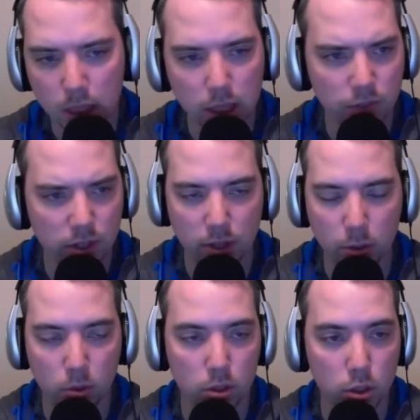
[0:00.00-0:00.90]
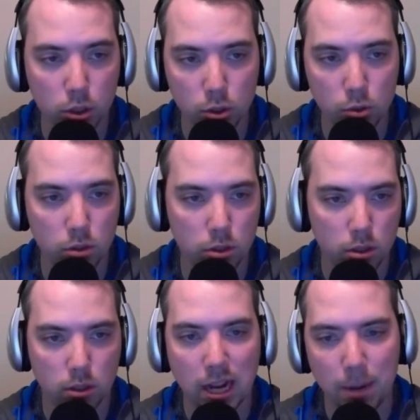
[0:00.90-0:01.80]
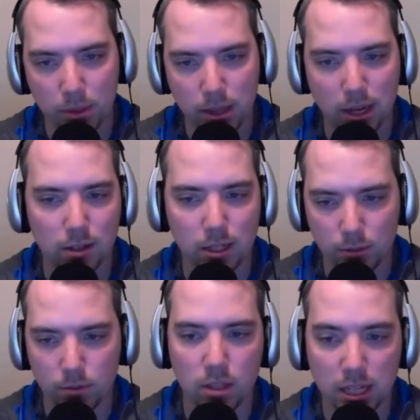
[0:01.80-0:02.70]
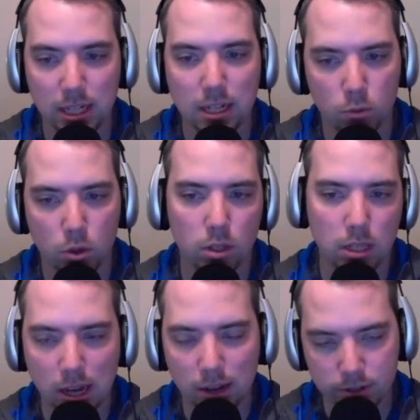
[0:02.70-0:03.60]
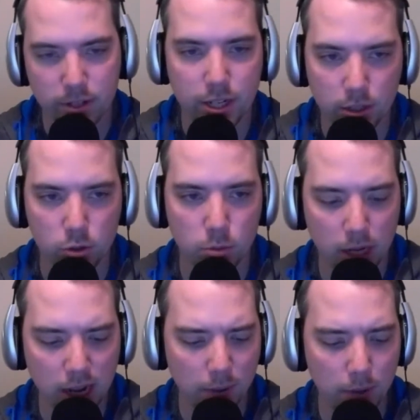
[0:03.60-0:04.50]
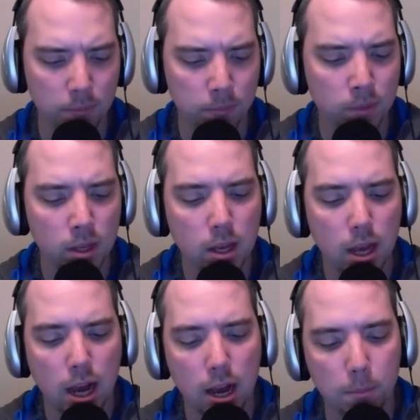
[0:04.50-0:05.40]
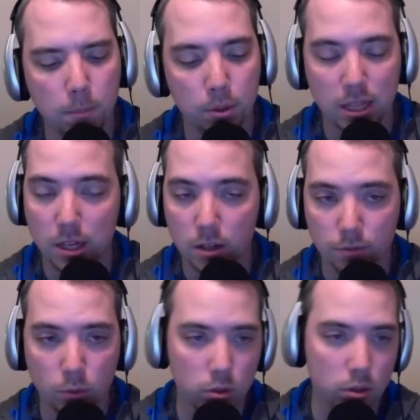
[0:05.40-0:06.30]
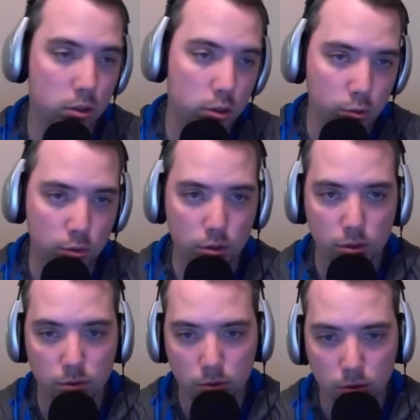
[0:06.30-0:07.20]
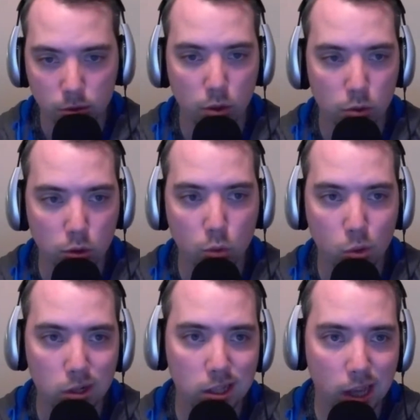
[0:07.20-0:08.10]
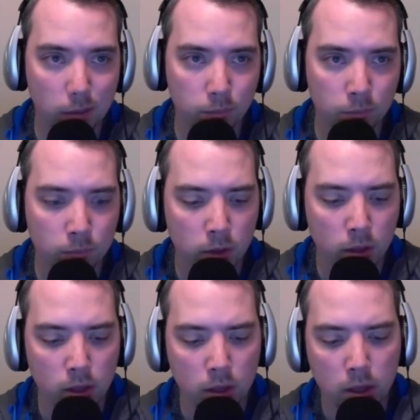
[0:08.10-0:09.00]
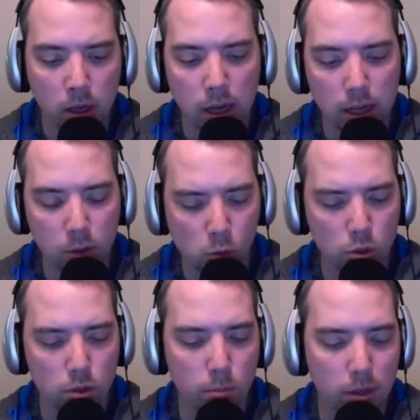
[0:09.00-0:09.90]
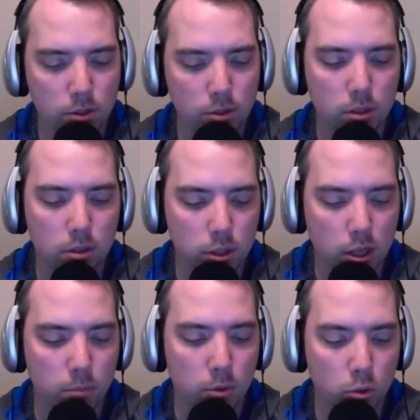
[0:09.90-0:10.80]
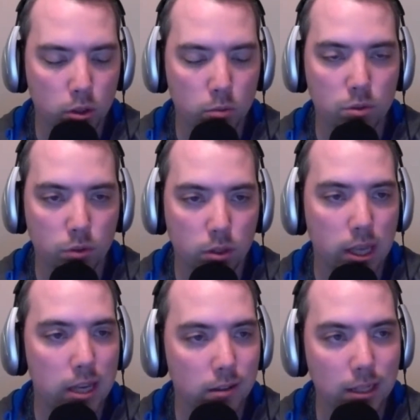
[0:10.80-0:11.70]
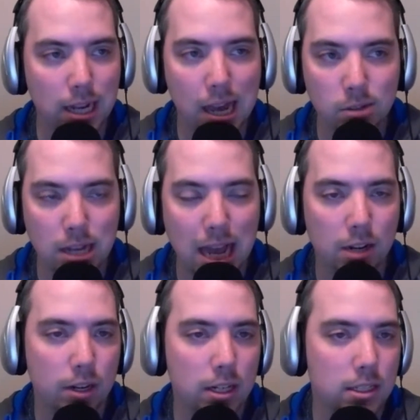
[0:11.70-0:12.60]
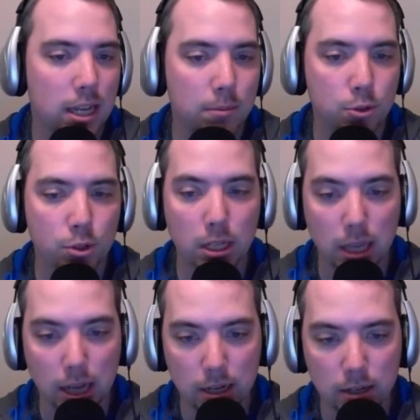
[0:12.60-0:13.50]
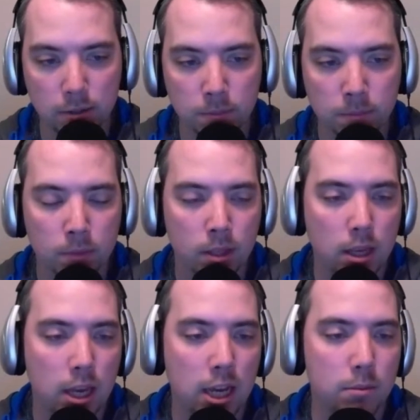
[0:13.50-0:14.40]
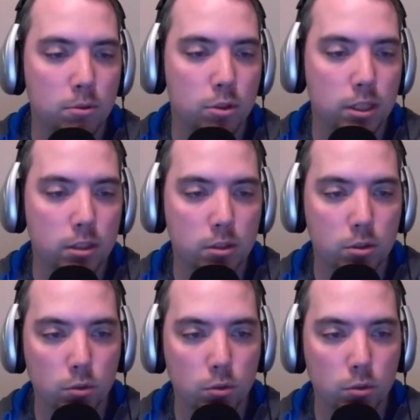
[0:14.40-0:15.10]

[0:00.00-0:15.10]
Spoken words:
even if they were to lose, hypothetically, thinking down the road. They obviously did lose Miami, but they could afford to lose, quote-unquote, one game in order to make sure that LaShawn McCoy was fully healthy. Now he's aggravated his hamstring again. Hamstrings